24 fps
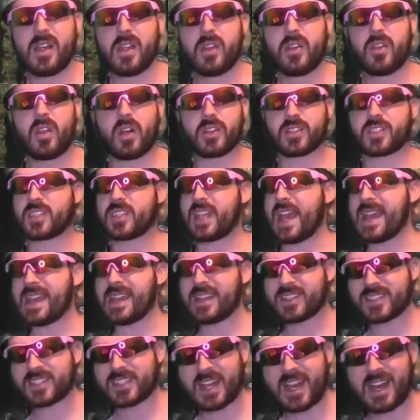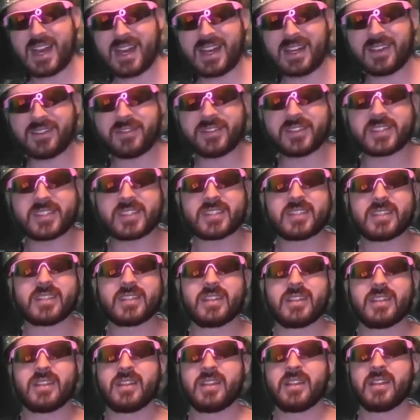Not sang staffs.
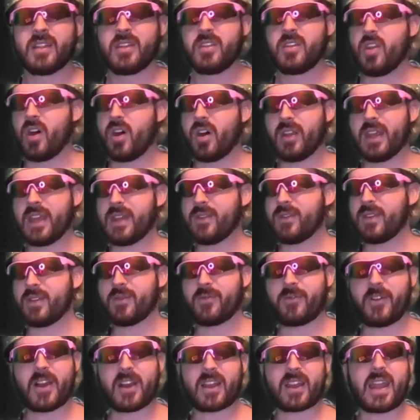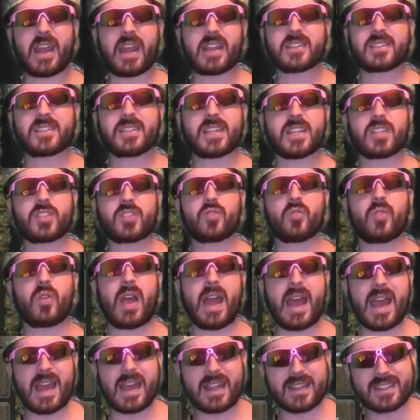Not even fucking ancestral
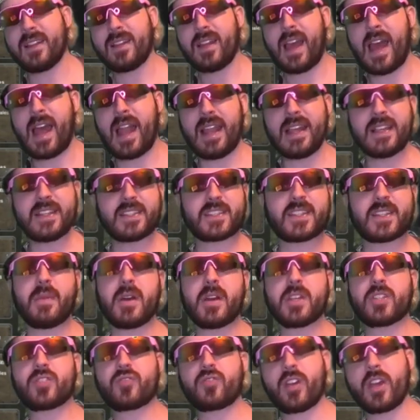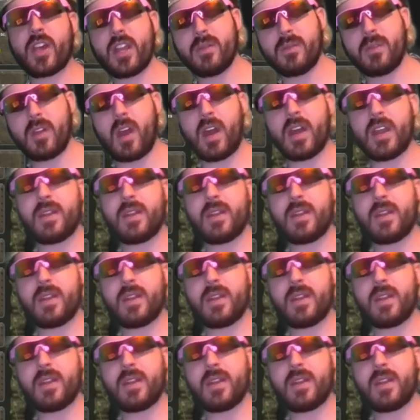hats. At least the most traded item